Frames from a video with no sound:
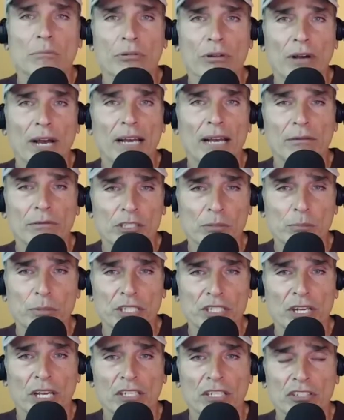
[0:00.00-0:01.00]
progress
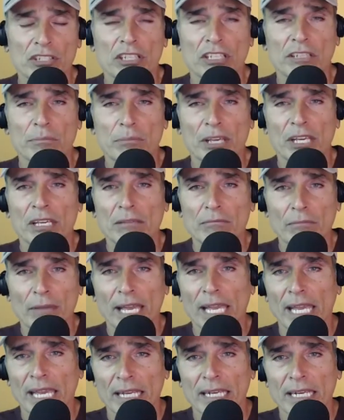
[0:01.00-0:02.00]
potentially being
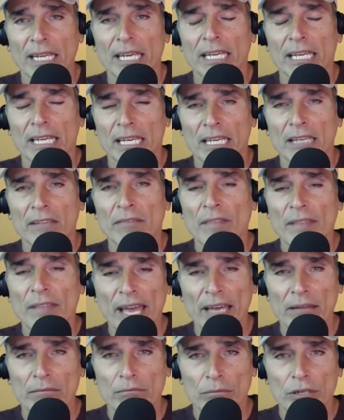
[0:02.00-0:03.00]
made in
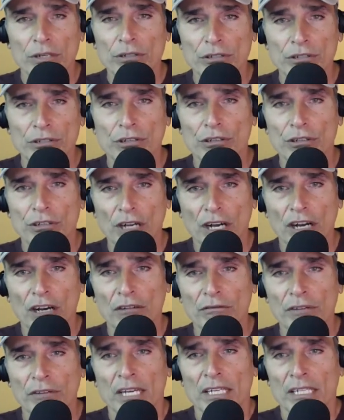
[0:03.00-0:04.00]
that merger
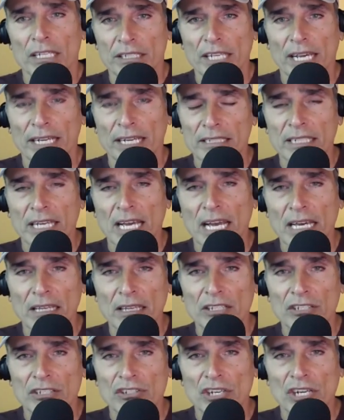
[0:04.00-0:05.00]
of
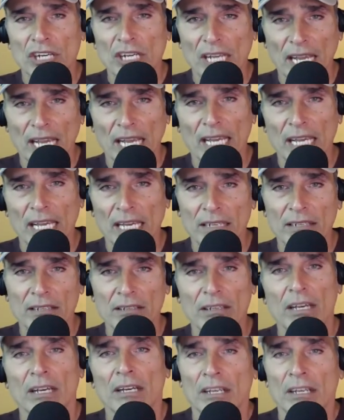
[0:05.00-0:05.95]
technology and